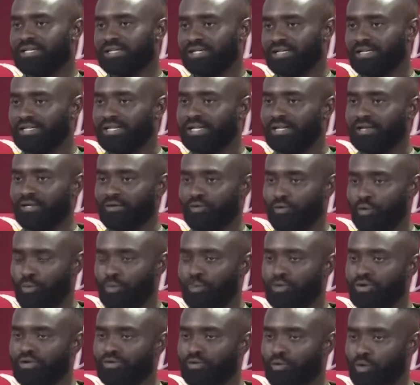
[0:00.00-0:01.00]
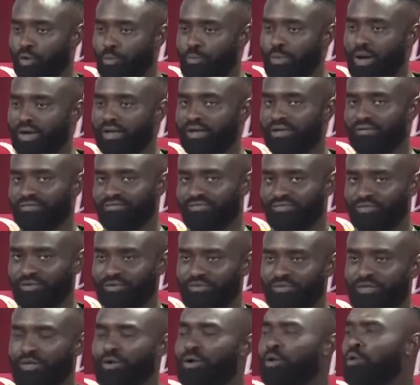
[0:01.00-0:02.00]
And I come on and call back and
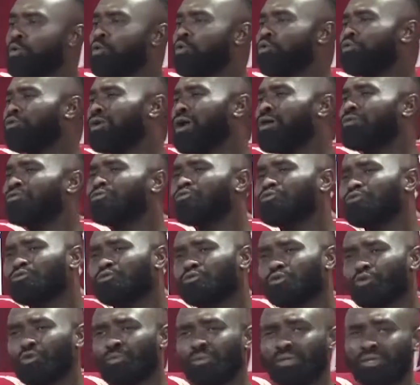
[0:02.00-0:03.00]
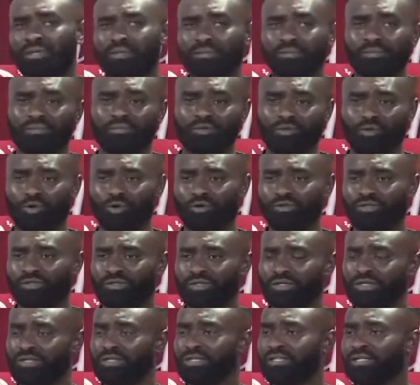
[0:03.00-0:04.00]
forth. Oh, crowds who threw me because
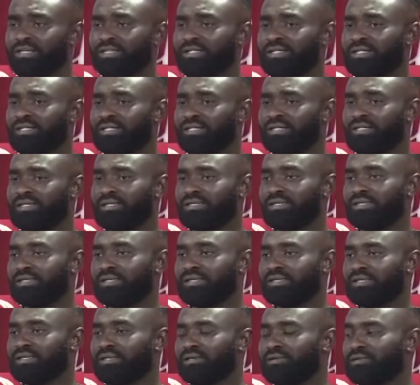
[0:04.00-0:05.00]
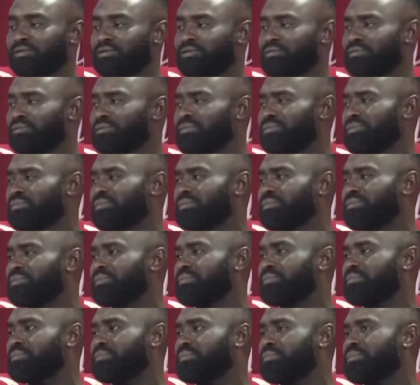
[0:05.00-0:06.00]

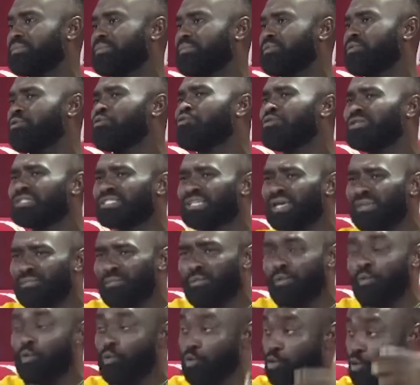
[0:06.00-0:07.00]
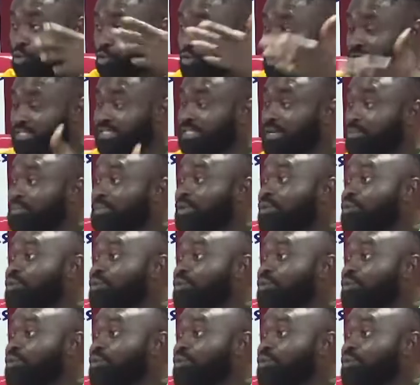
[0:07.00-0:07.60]
who sent me